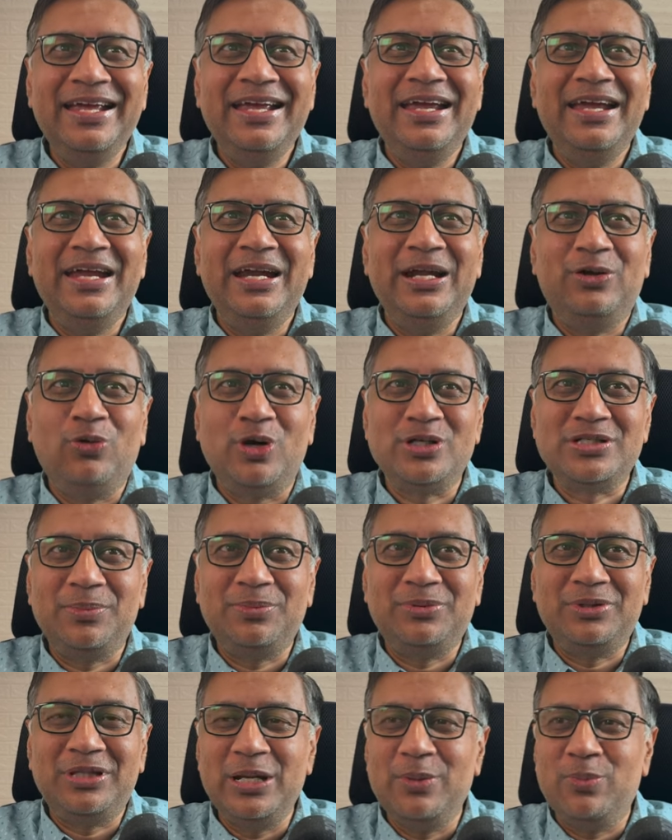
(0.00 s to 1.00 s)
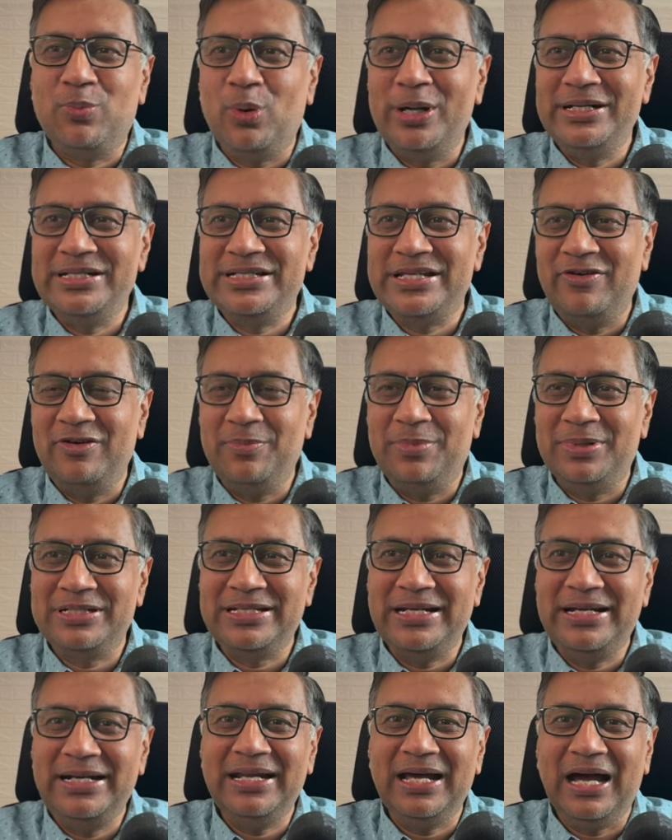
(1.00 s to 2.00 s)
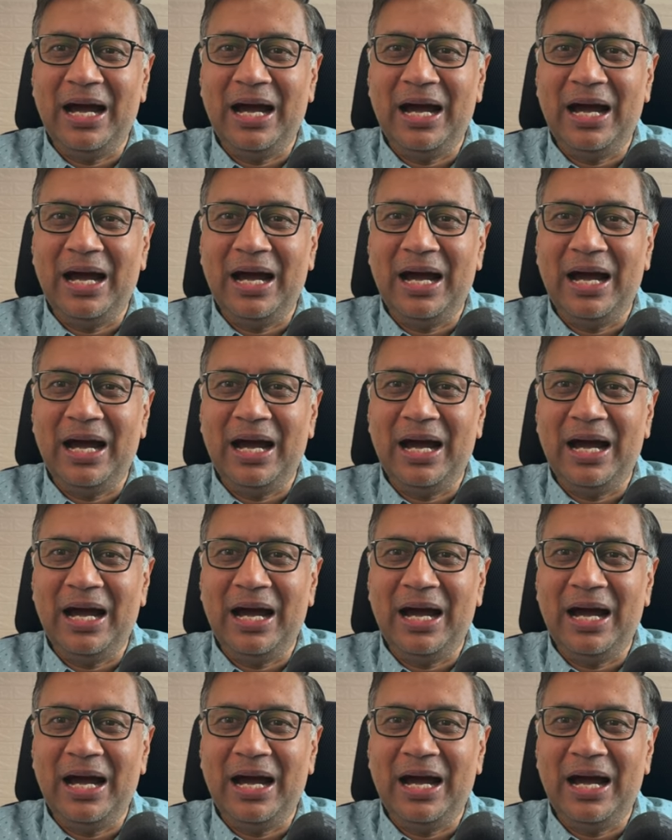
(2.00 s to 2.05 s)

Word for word: It was up 3.7%.